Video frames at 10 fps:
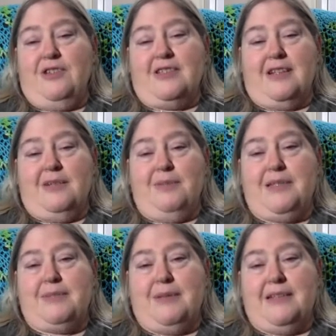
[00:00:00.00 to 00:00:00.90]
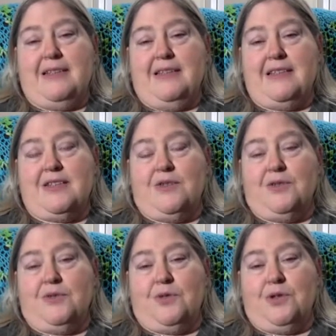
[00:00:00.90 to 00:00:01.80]
is going to be spent in the
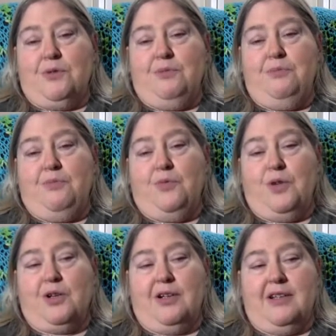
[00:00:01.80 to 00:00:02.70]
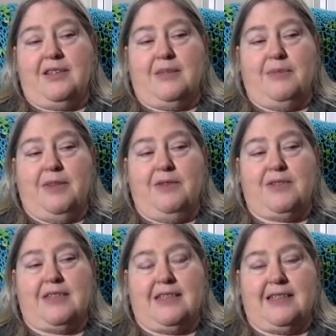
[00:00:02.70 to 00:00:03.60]
sewing room working on some of those
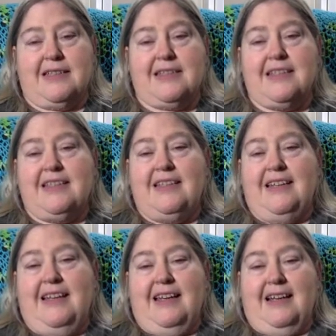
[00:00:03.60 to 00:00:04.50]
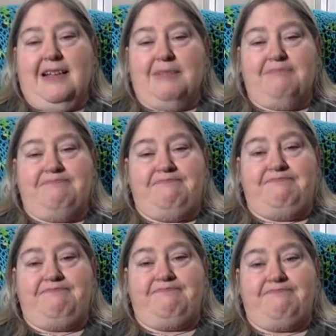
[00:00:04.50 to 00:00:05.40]
things. Um,
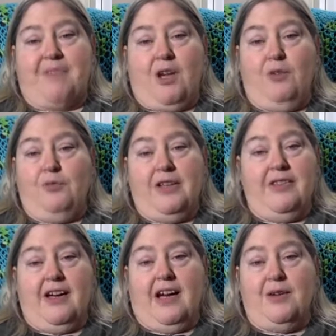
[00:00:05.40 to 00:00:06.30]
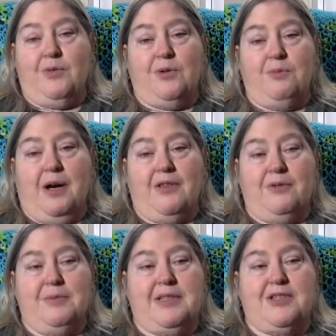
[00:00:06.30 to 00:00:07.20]
hopefully, the eye won't
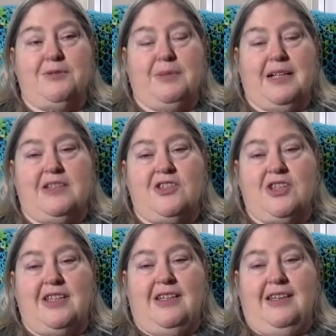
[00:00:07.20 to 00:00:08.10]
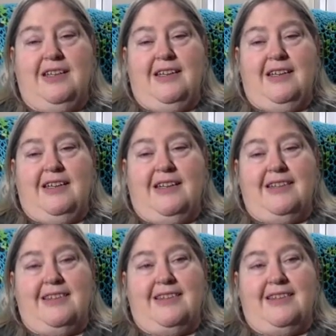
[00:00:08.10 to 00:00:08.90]
bother me too much. Uh,